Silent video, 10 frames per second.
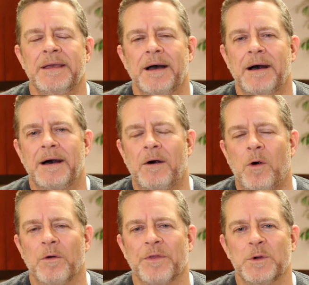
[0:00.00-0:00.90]

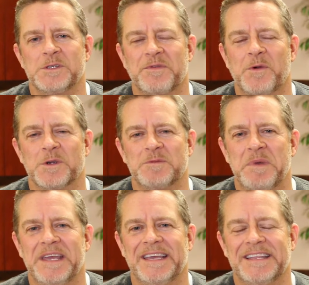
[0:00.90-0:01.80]
all those of course
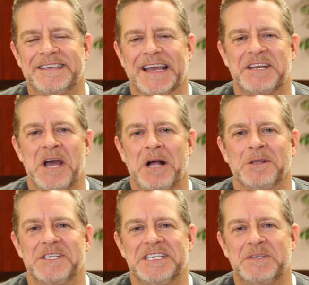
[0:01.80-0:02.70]
being in the
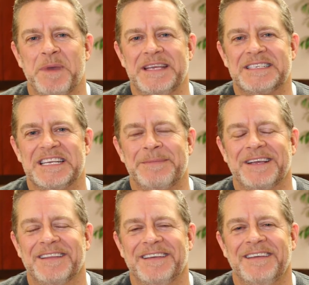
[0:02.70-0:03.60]
technology space
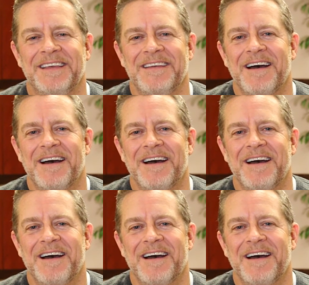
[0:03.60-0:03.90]
seemingly,